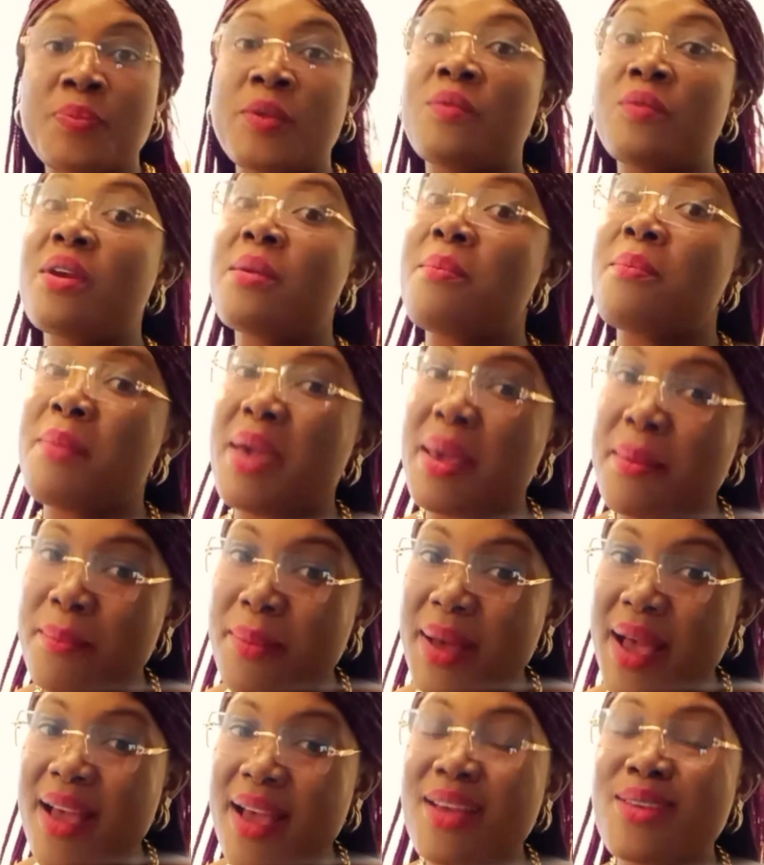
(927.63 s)

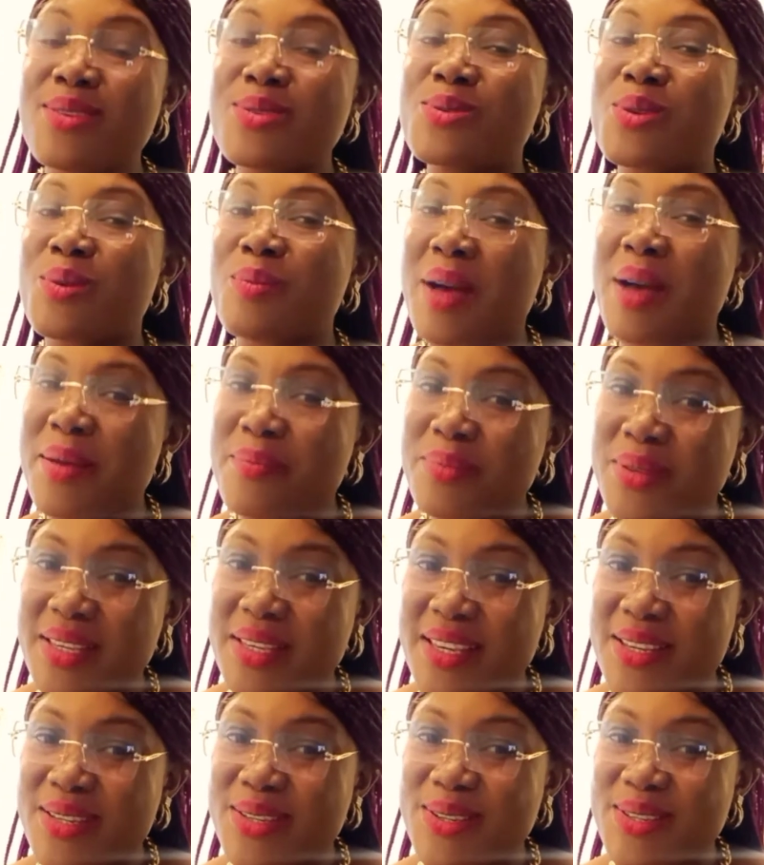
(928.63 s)
Remember, some
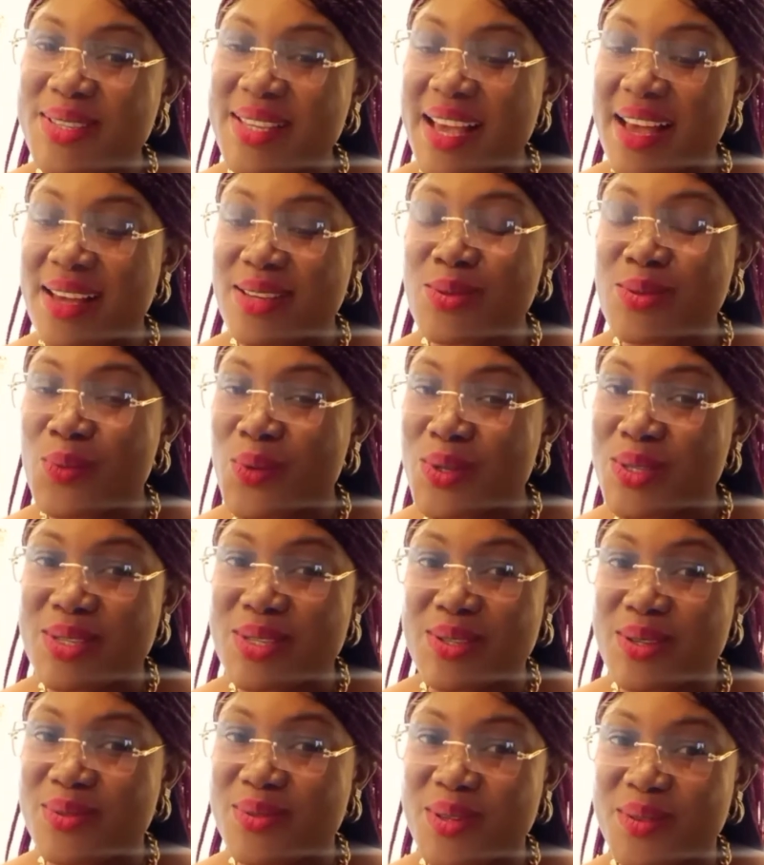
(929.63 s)
applications ask, what is
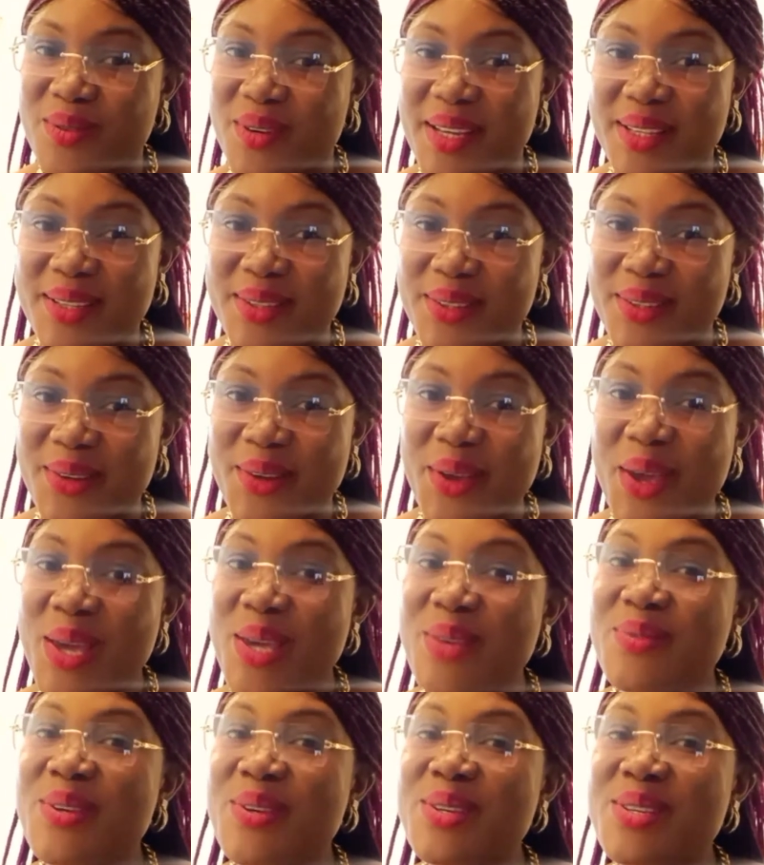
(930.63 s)
your favorite color?
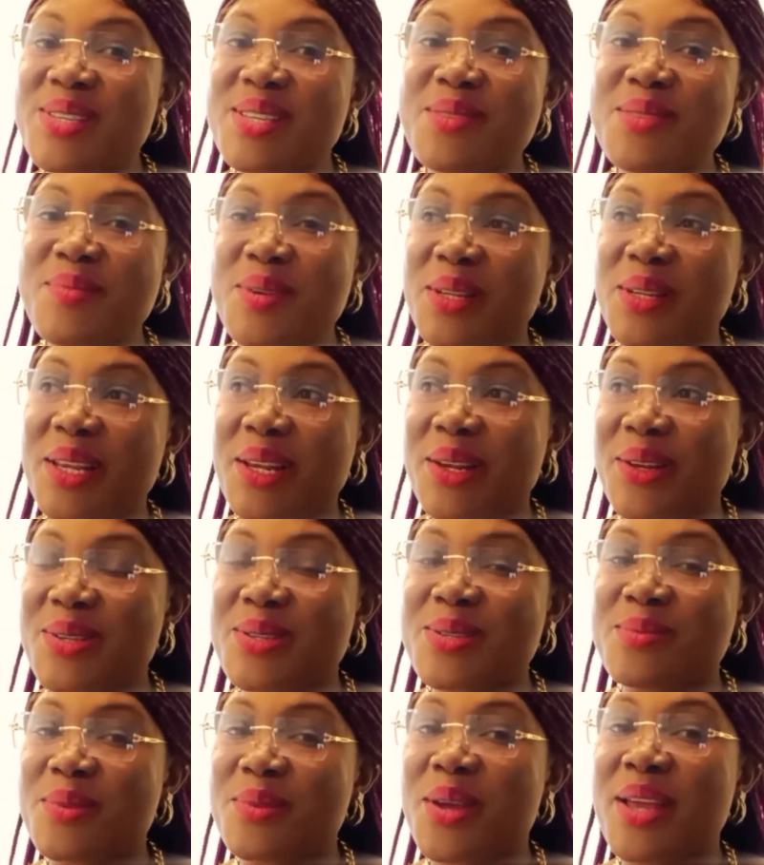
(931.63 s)
If you use email a lot,
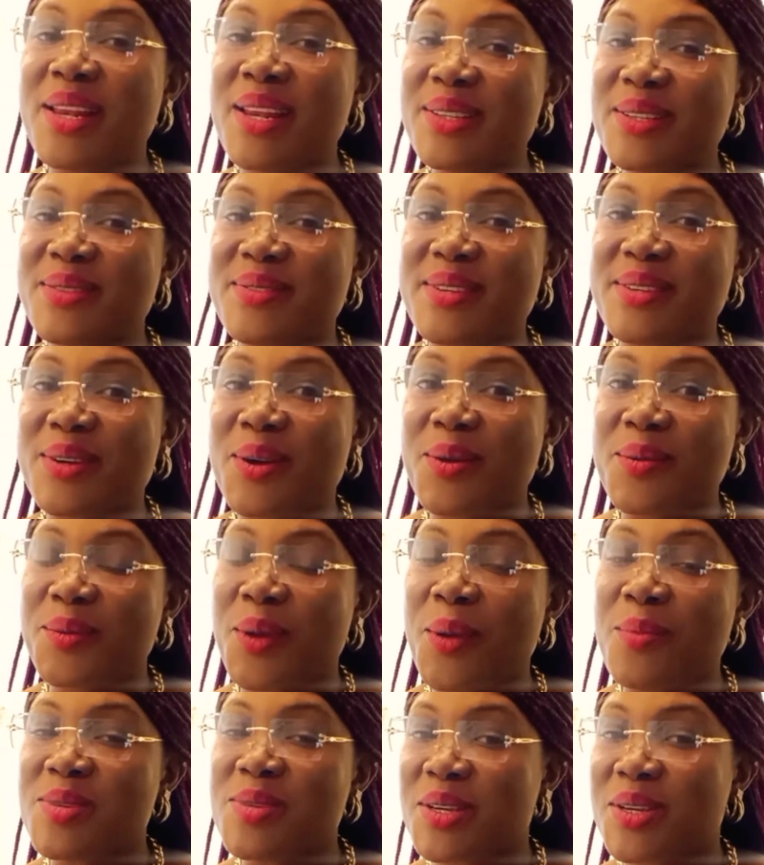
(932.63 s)
a lot of
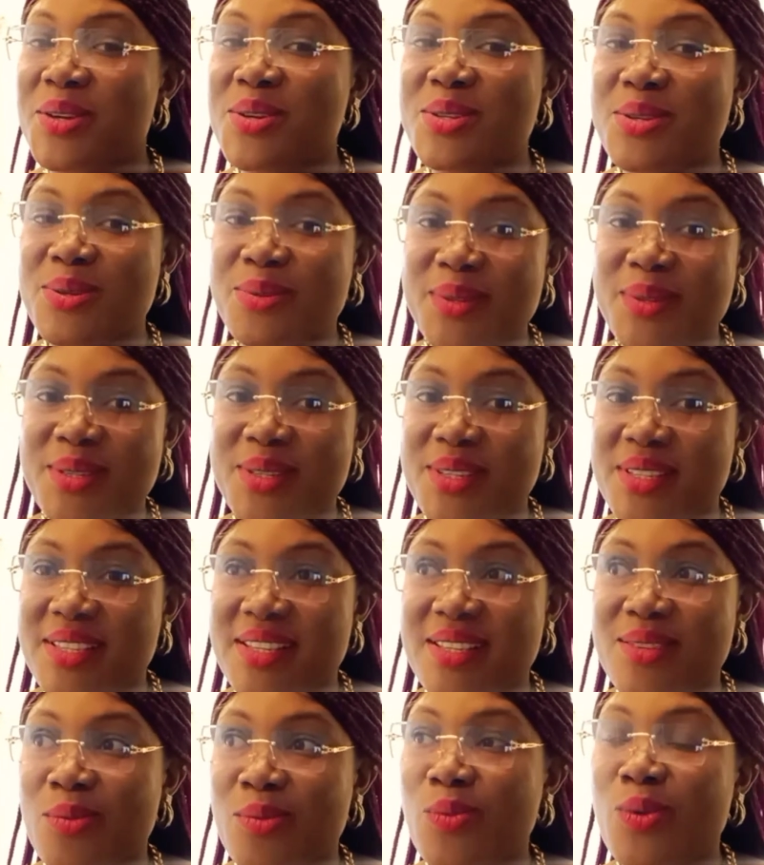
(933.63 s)
the security questions
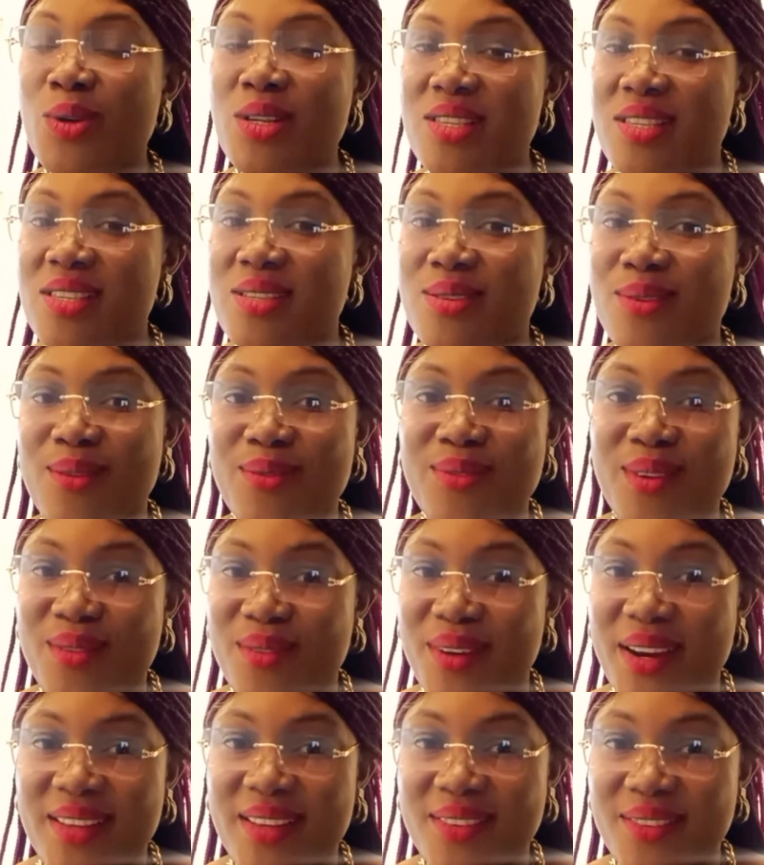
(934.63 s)
is, what's your
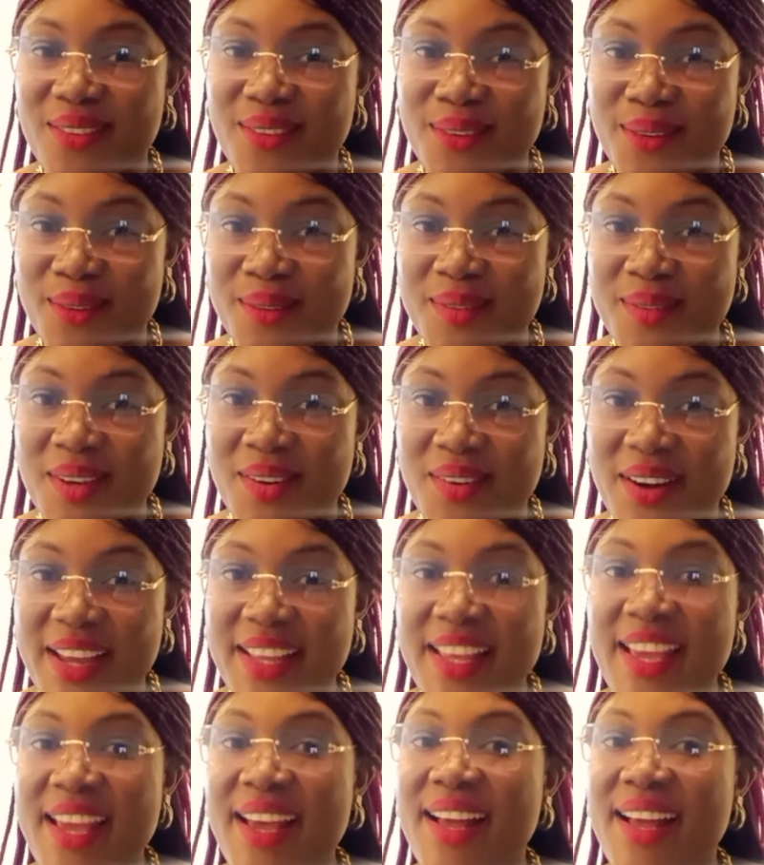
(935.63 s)
favorite color, right?